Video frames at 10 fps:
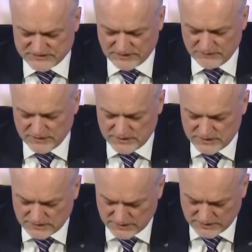Here
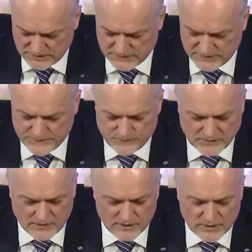I have a
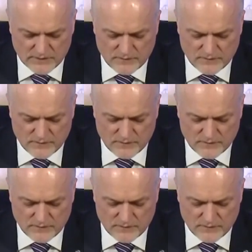short